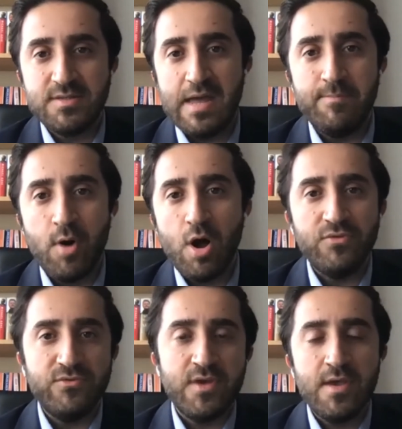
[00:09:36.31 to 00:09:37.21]
that
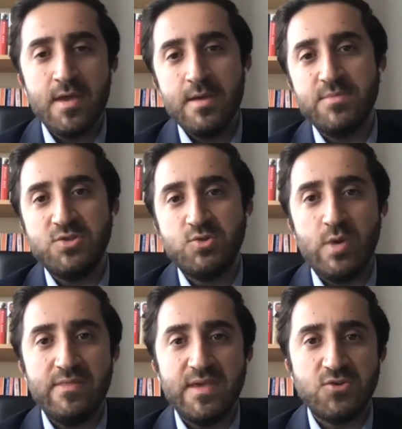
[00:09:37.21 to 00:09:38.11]
bond
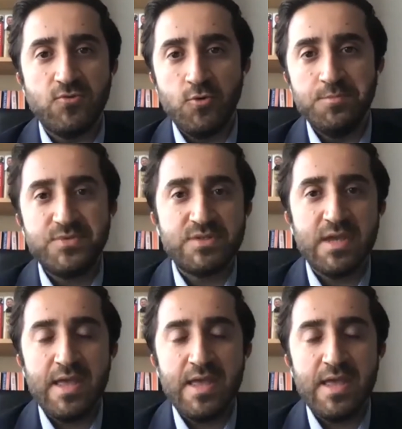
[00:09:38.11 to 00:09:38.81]
between these groups.